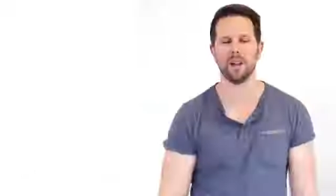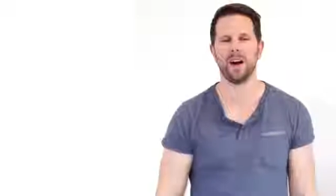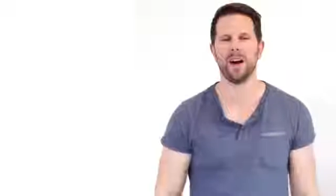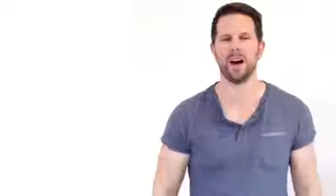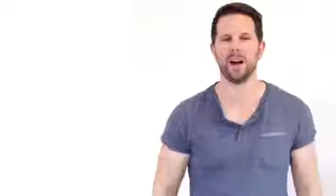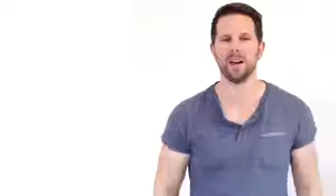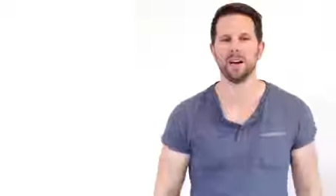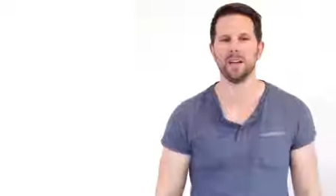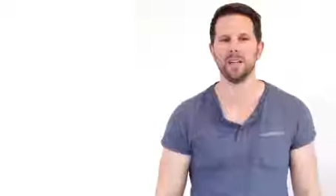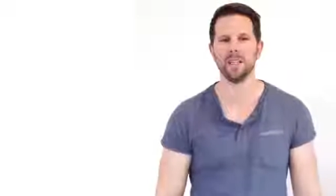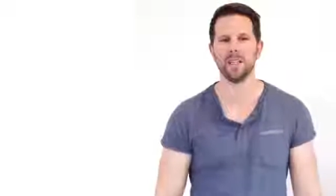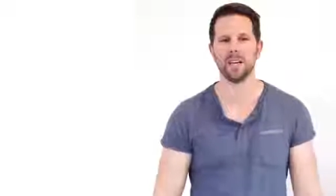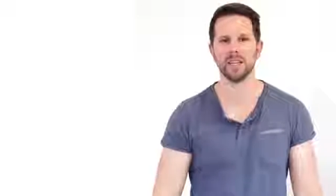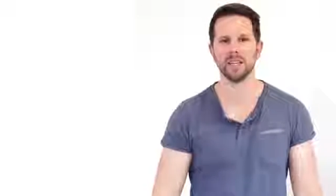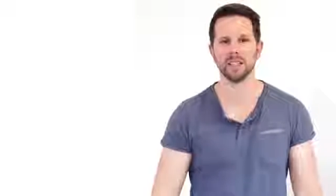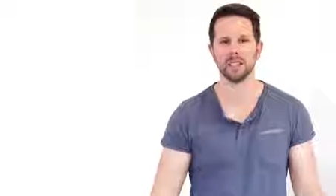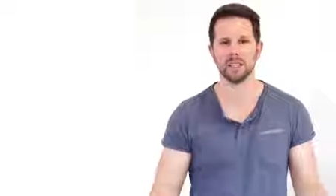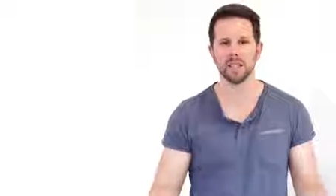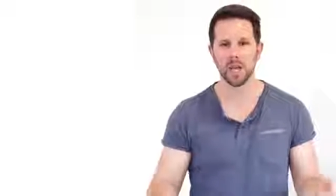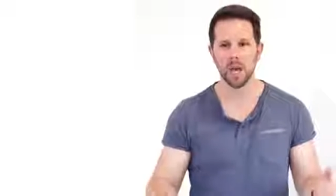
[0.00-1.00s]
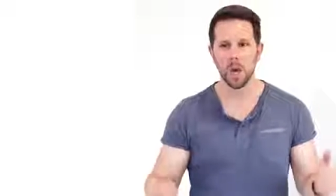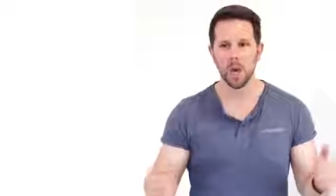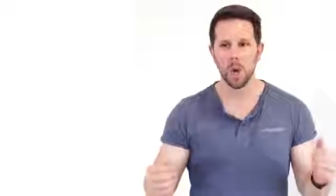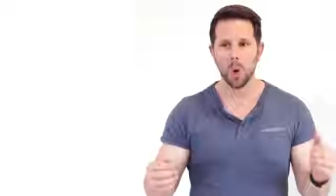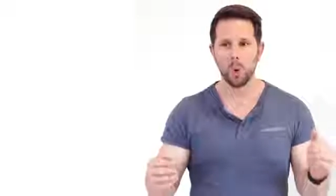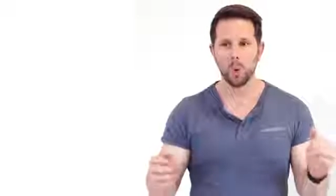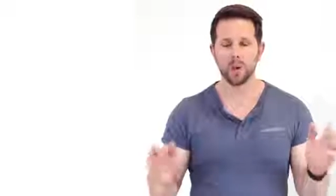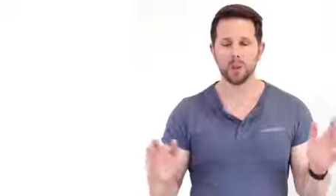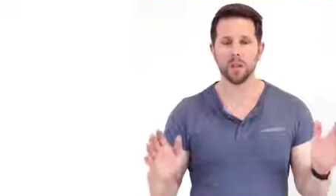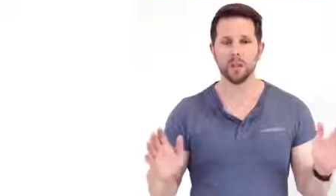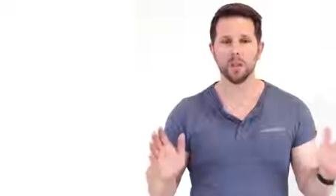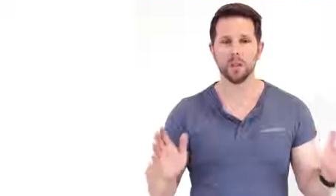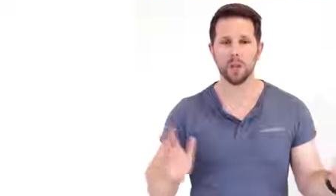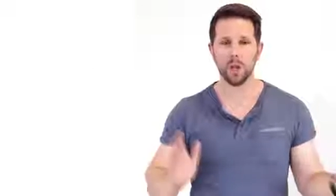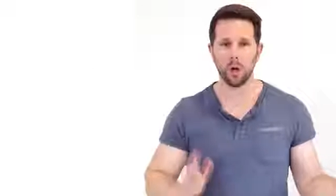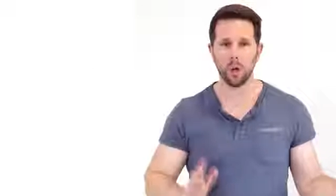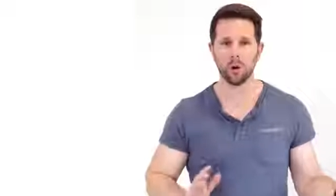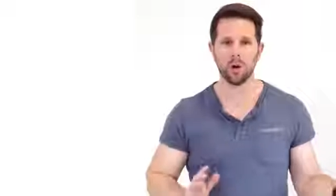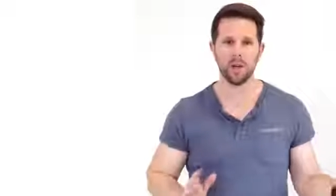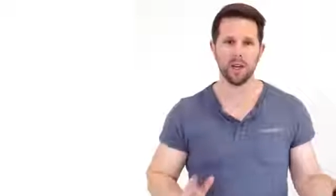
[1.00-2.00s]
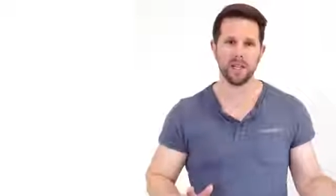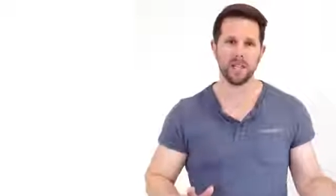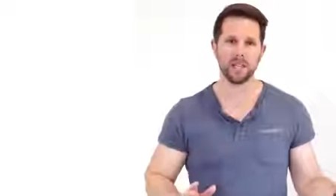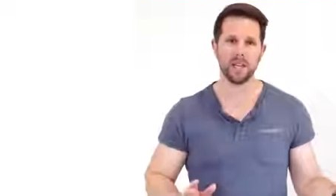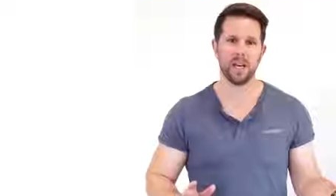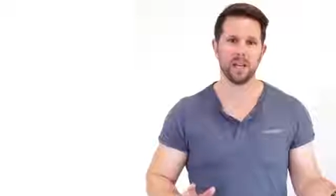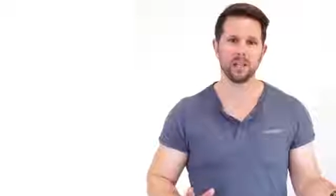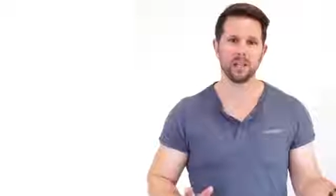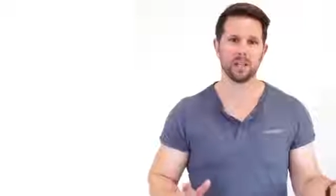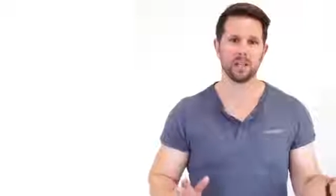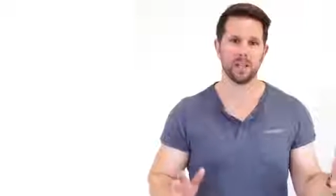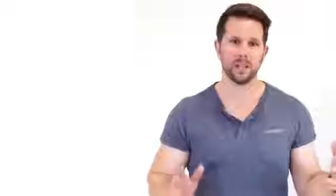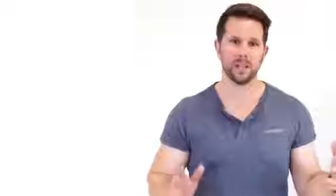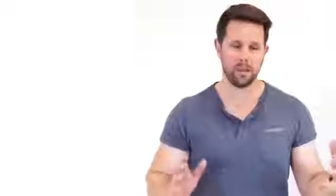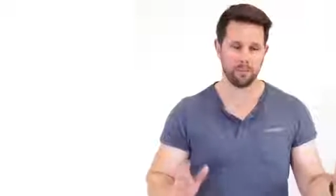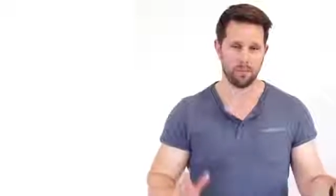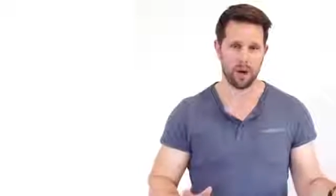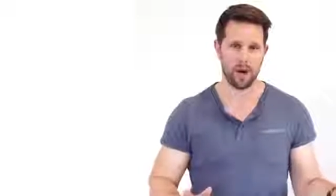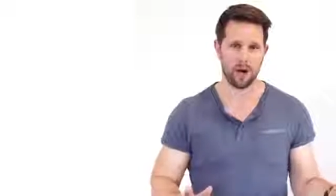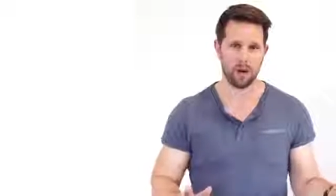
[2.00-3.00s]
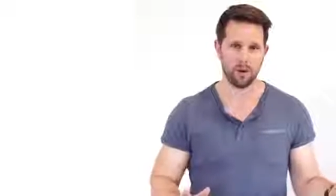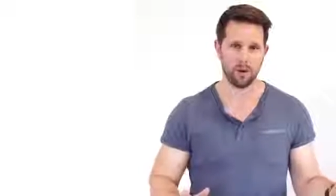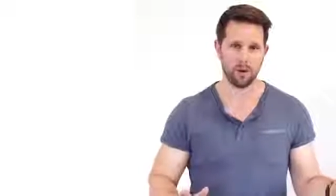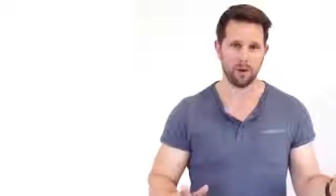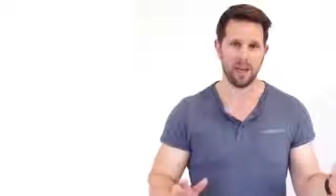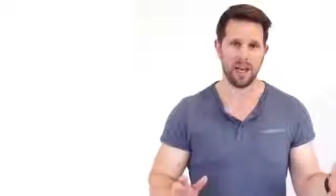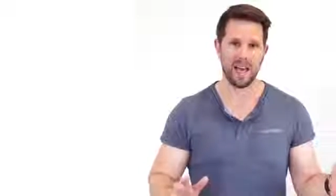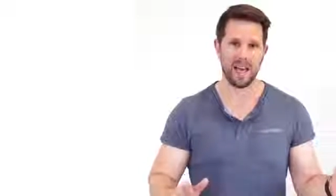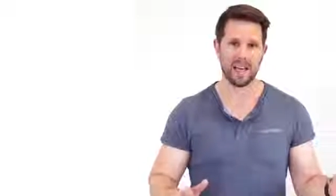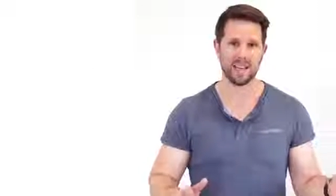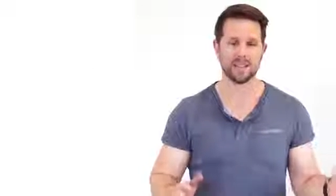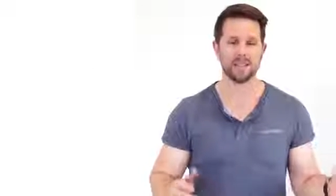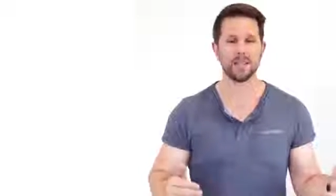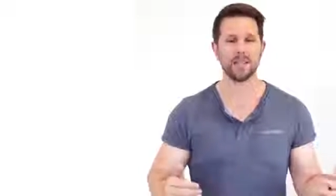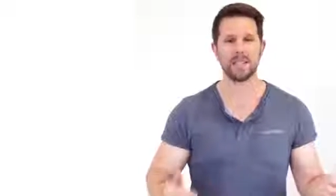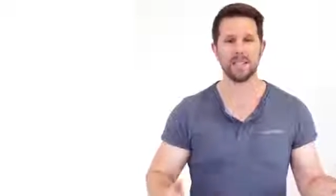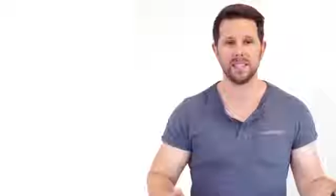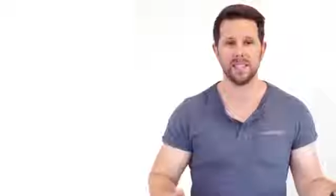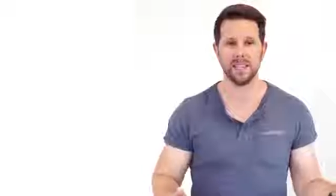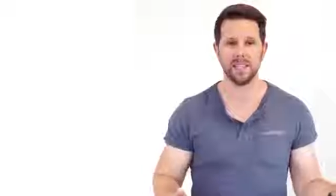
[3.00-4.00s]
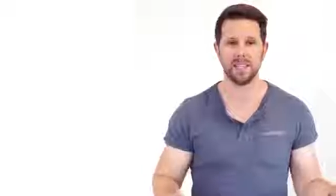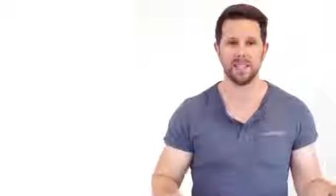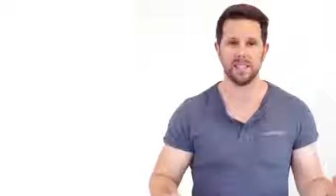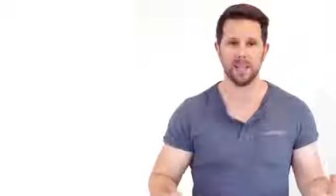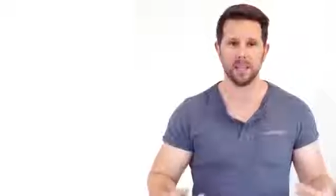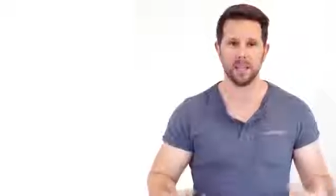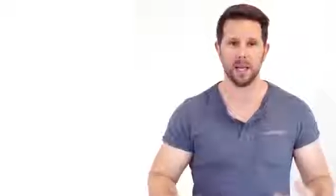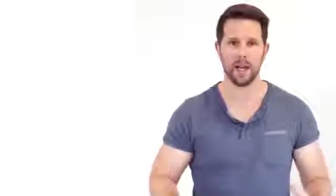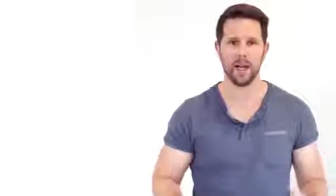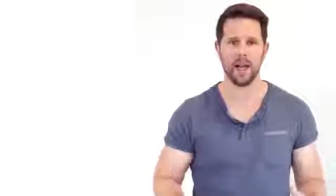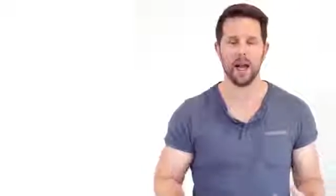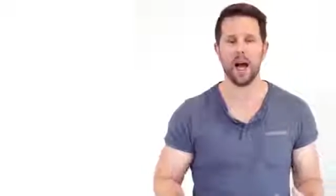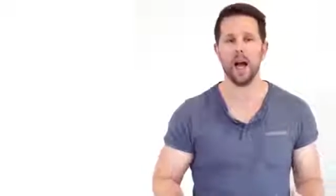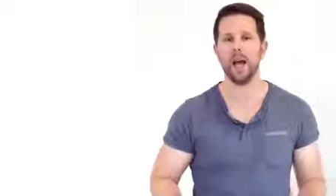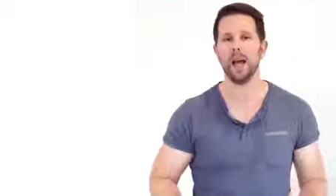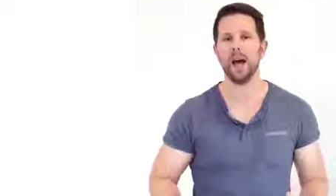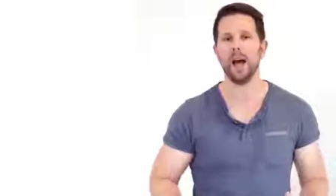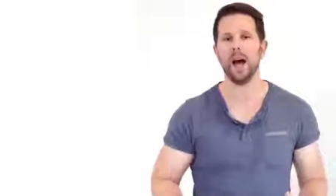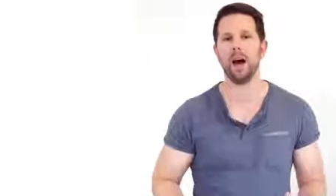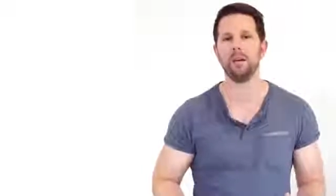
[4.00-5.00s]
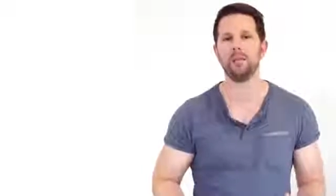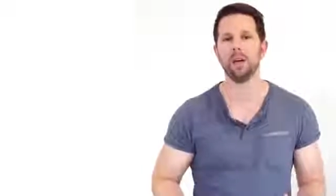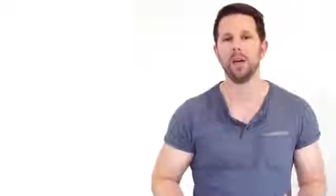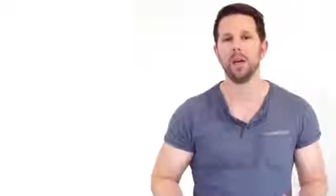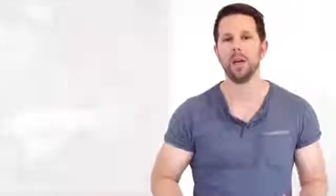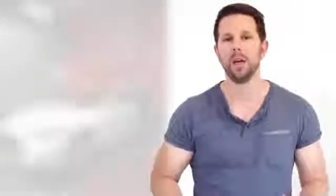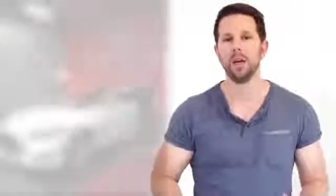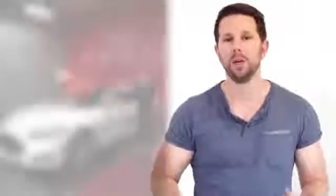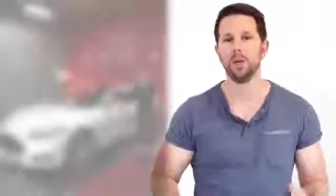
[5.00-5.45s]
of the higher end Teslas. With the lower end Teslas like the Model S60 like I have,